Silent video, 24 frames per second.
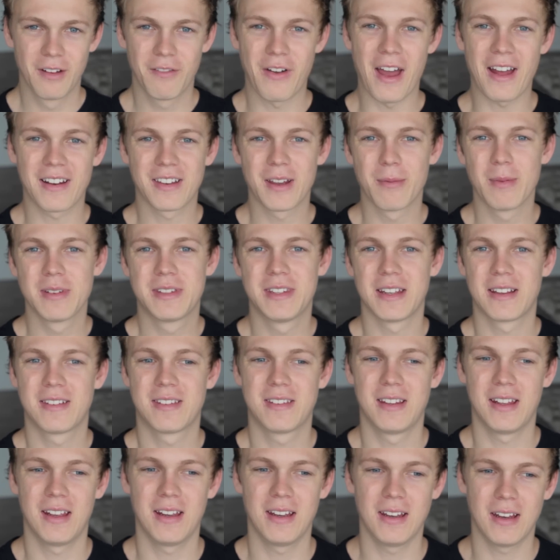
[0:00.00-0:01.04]
Fact number
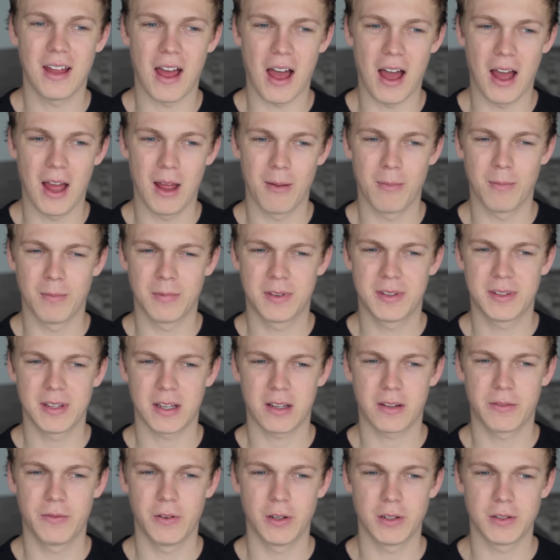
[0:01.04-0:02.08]
16, I'm
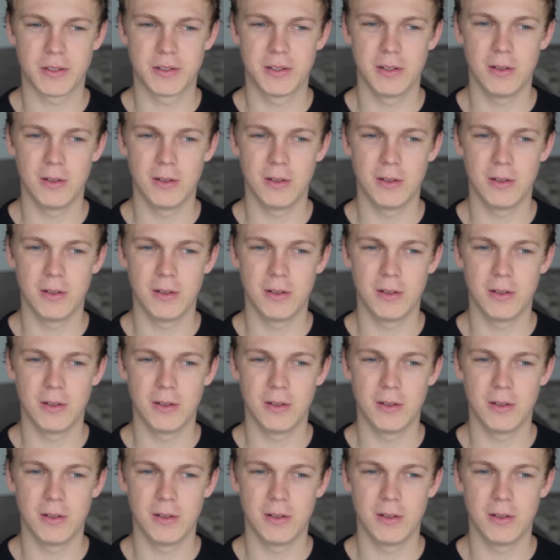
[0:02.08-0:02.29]
6 foot